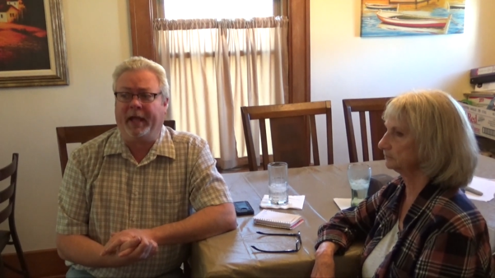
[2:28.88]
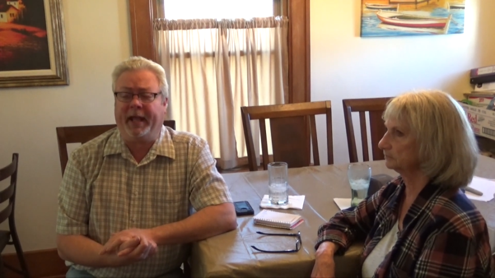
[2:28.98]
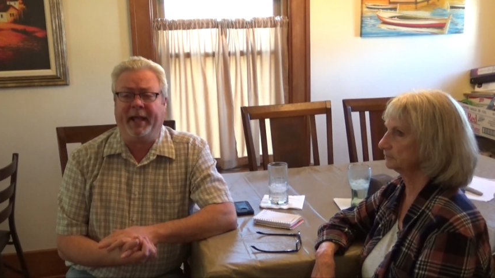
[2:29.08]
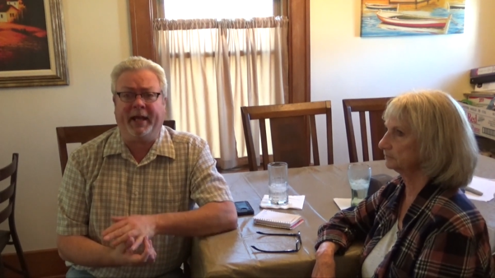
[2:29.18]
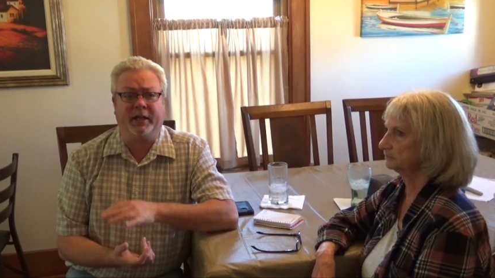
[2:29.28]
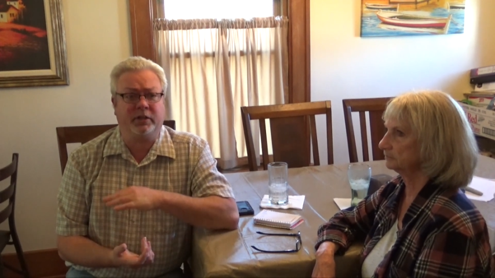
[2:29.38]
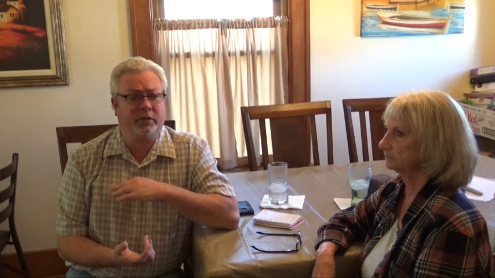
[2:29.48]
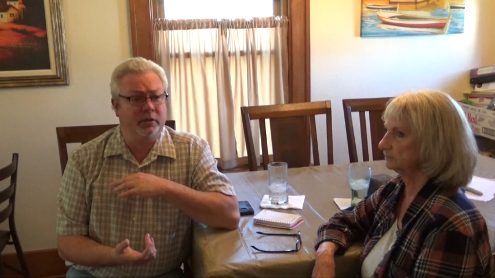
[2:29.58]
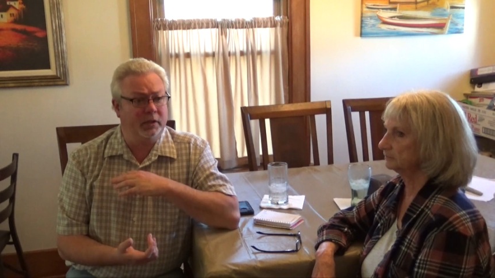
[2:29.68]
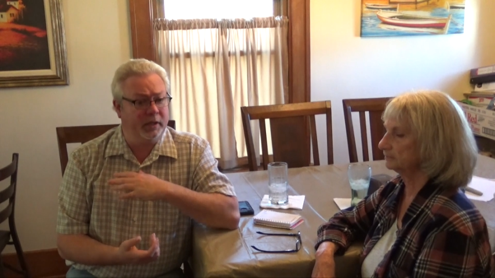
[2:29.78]

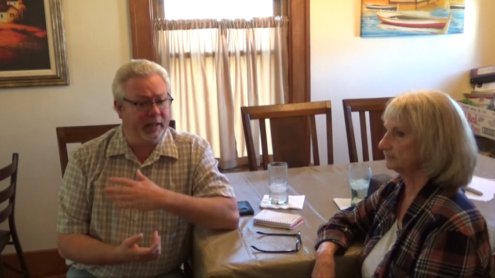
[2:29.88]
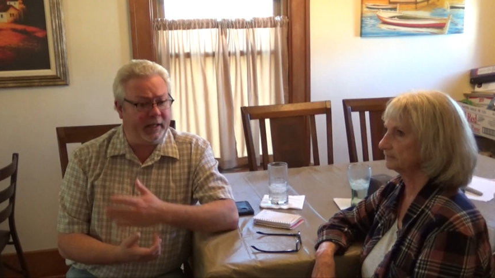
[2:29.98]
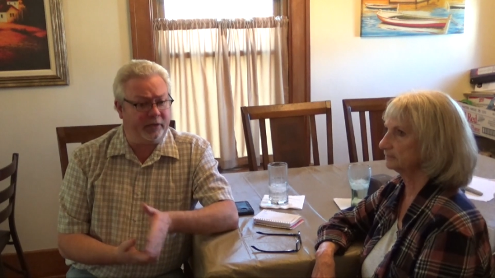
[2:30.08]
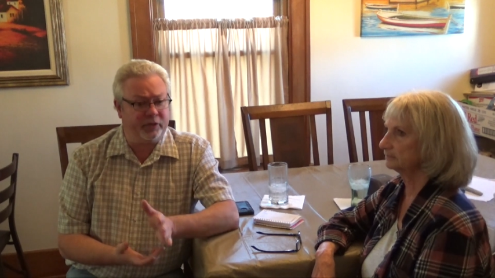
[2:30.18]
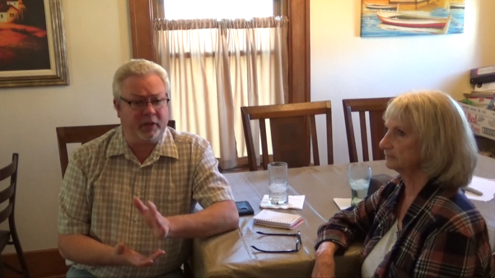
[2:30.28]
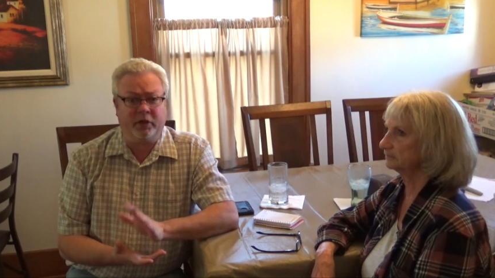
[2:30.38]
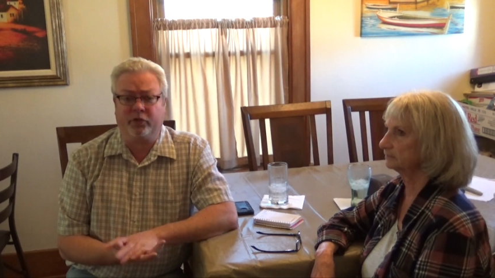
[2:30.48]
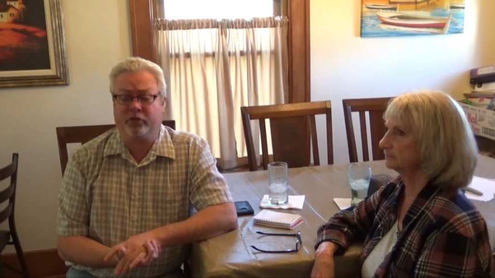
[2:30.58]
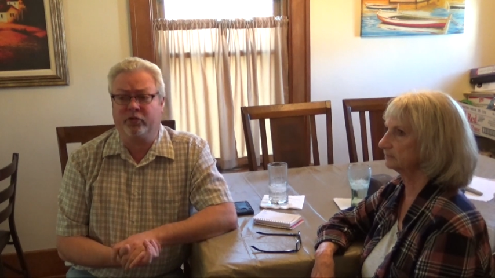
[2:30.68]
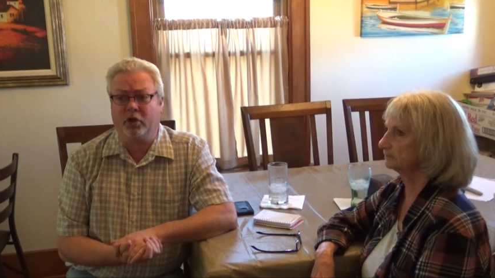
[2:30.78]
Speaker 1: and he said
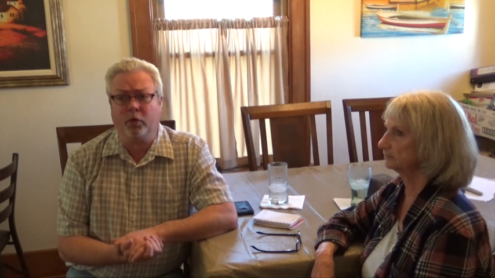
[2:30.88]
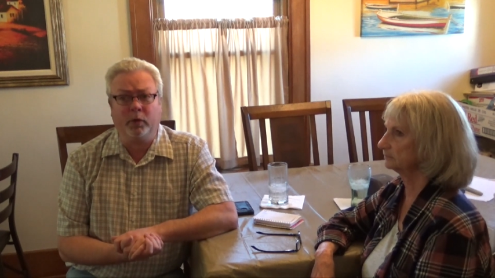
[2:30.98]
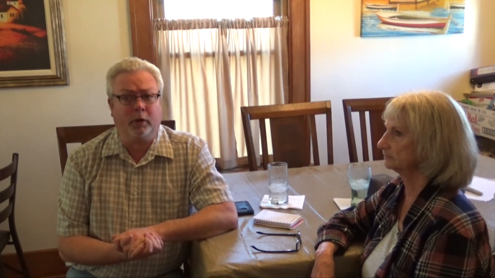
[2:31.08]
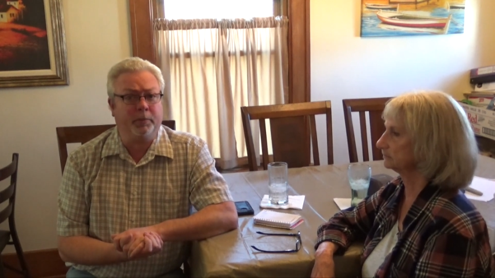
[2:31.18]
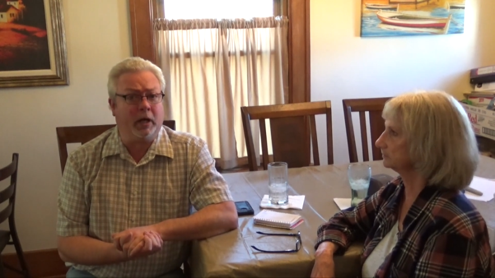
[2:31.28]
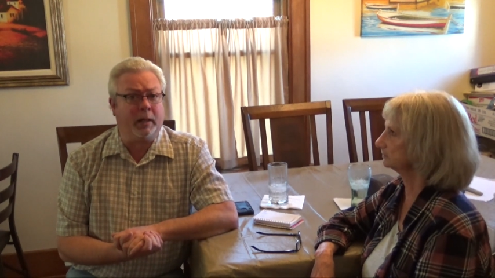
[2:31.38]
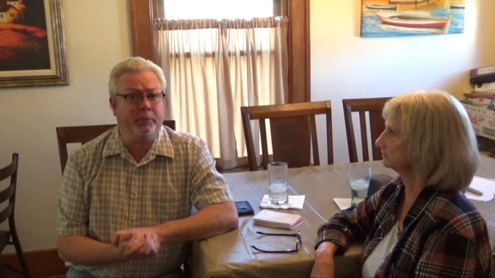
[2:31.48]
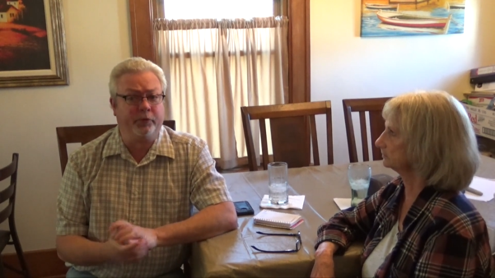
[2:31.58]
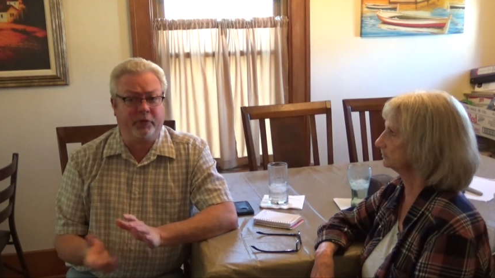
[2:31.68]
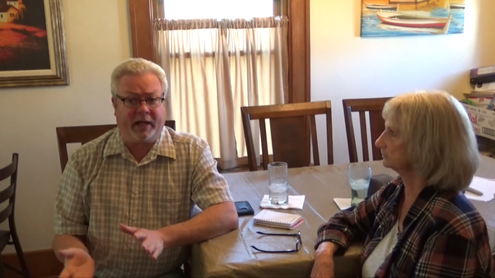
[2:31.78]
there's no real
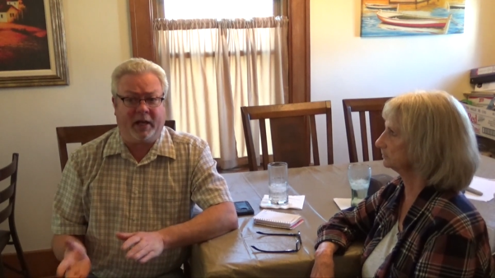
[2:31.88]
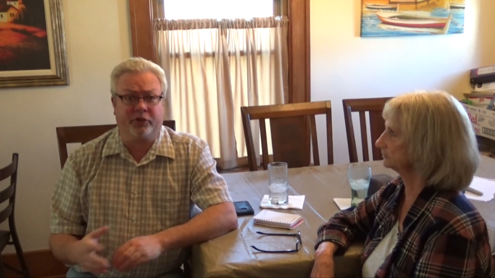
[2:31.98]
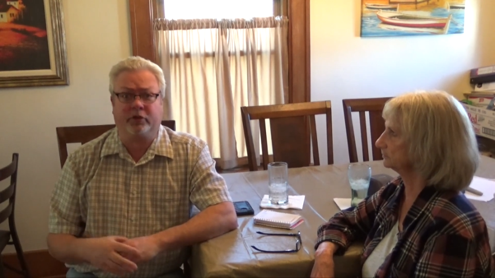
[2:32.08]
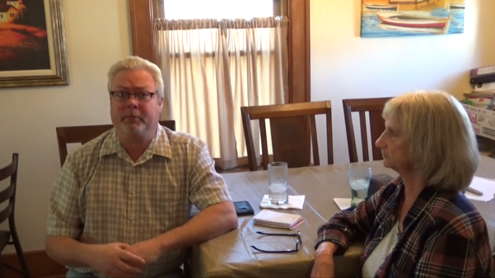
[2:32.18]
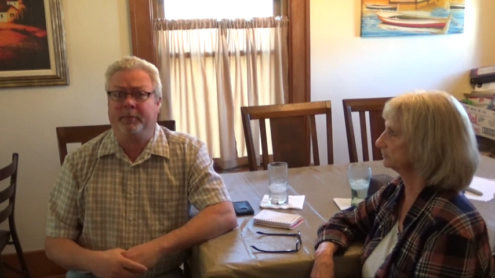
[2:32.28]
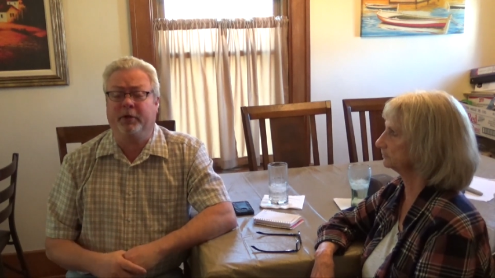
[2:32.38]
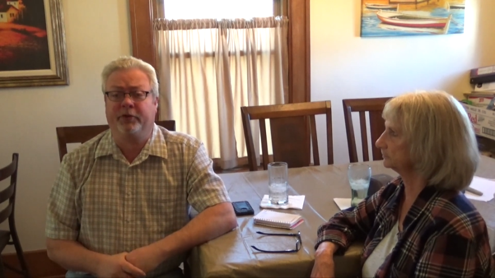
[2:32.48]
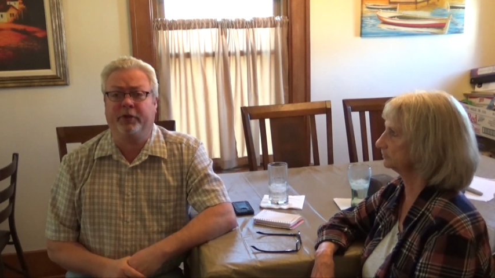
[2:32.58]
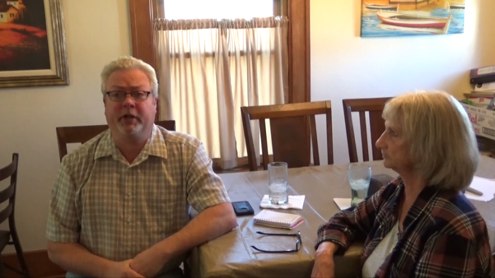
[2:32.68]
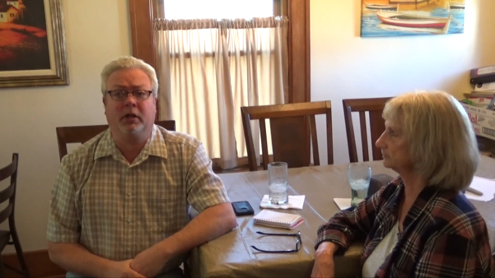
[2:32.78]
problems. The house can be
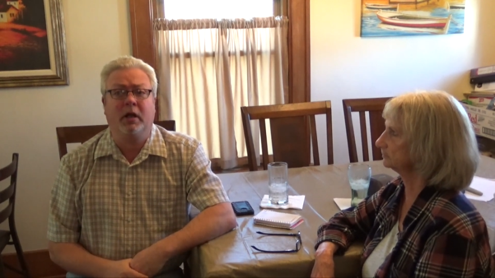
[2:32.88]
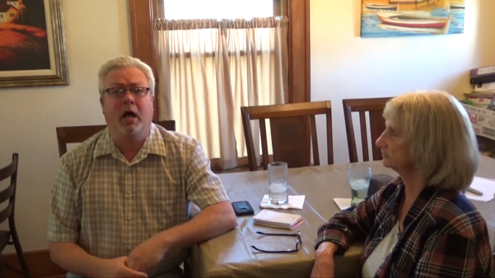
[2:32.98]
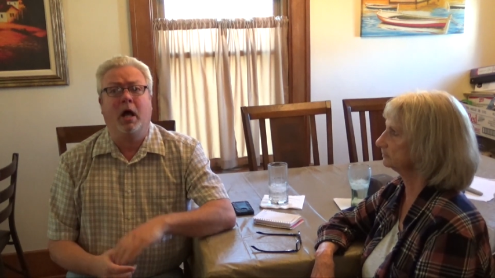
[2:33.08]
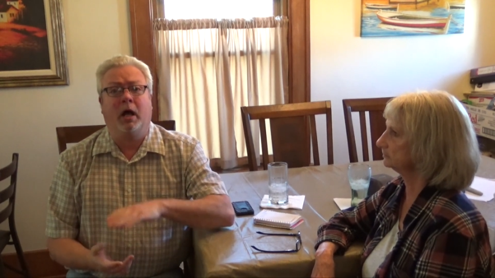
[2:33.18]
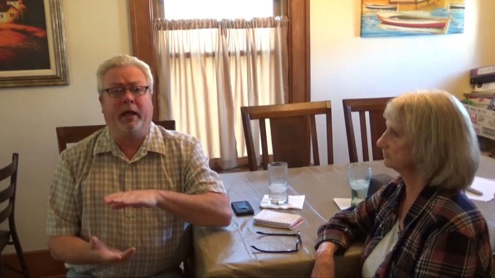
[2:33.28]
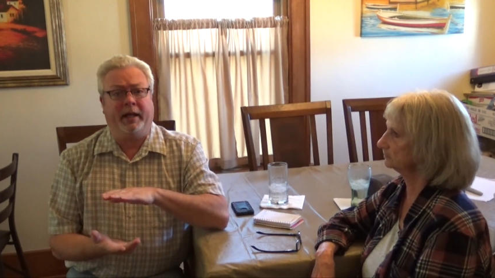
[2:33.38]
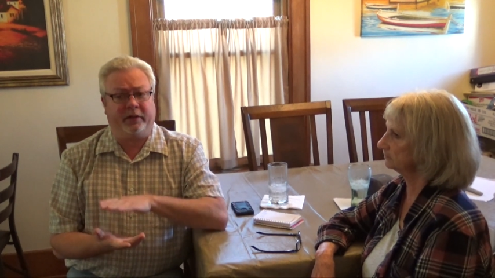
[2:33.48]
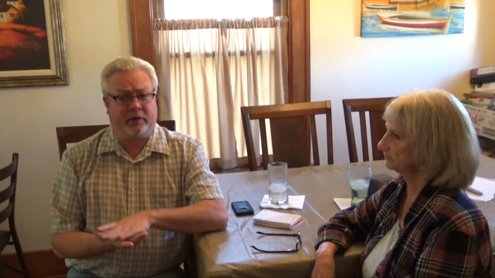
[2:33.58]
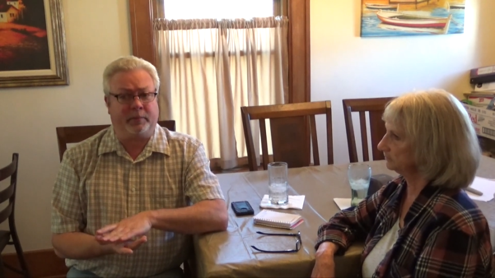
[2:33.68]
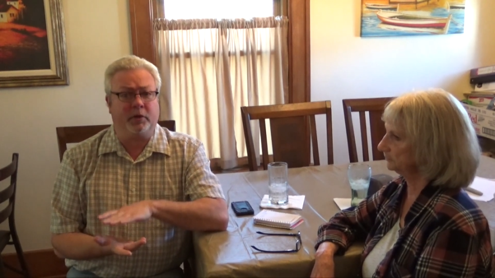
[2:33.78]
built there,
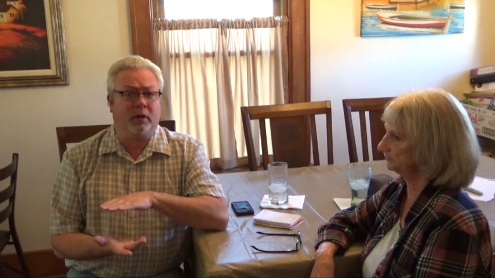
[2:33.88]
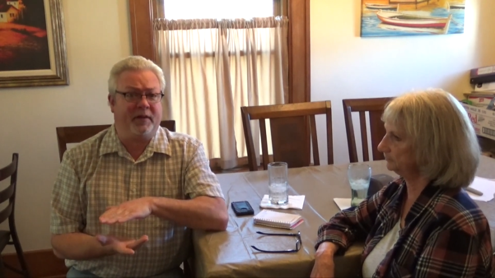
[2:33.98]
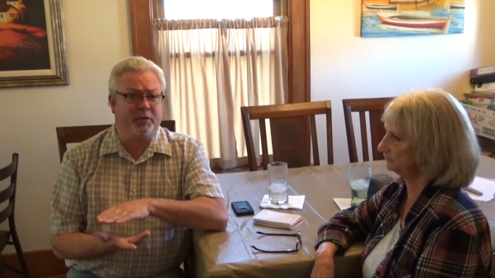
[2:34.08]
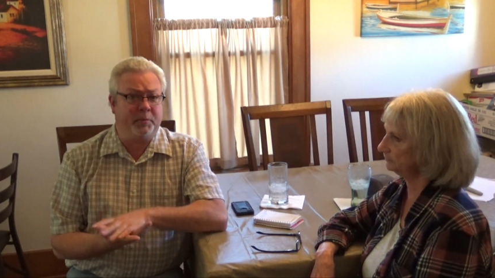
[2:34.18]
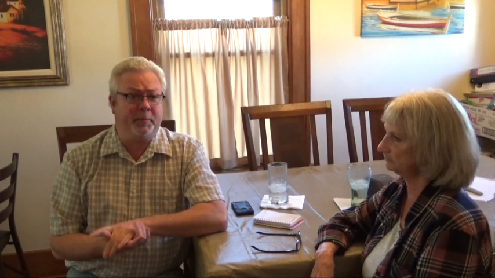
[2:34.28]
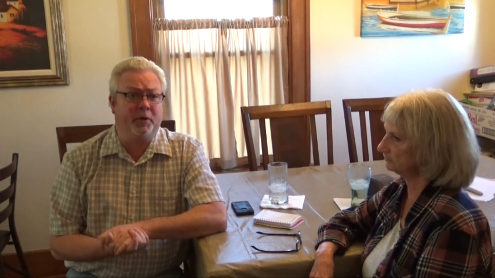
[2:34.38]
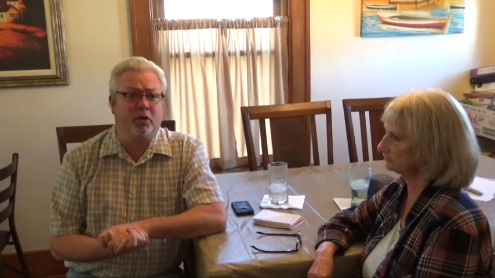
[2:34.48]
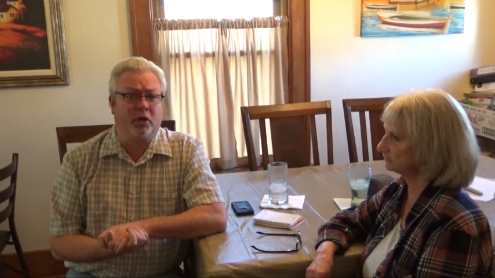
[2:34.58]
except it'll have to be built a